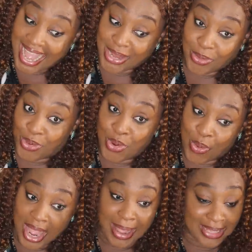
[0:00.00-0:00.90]
I don't
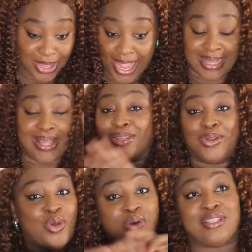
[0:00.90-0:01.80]
know. I
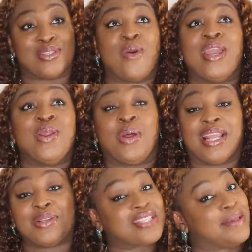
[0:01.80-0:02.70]
don't know what is going on.
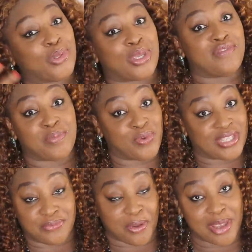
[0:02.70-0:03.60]
I just came to give people
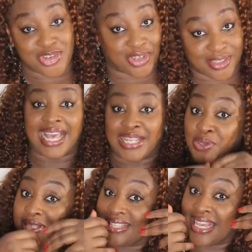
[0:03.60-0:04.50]
the information. I
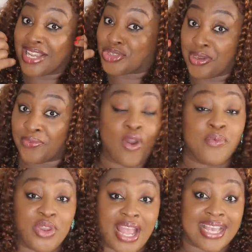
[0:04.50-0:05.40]
just said I should inform
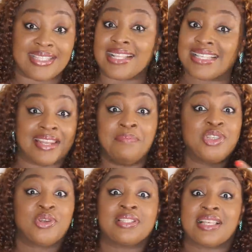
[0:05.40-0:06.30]
you guys that
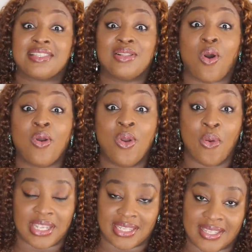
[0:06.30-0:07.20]
admissions are still
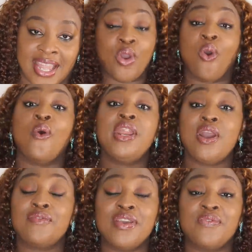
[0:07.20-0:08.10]
ongoing. The Ooni
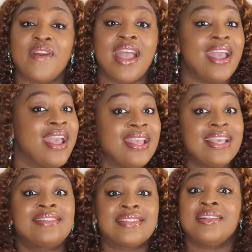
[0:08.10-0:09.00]
of Ife
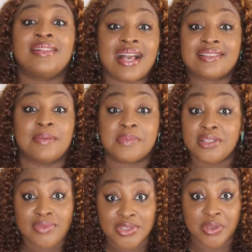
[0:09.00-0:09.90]
is still
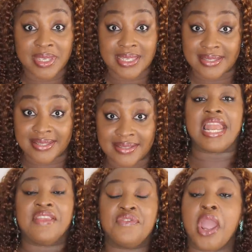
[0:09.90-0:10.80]
accepting resumes.
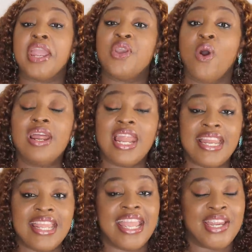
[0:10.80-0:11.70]
And if you're a young
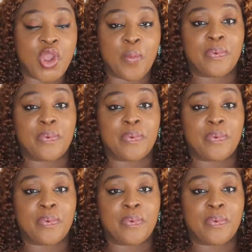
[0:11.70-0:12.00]
lady in your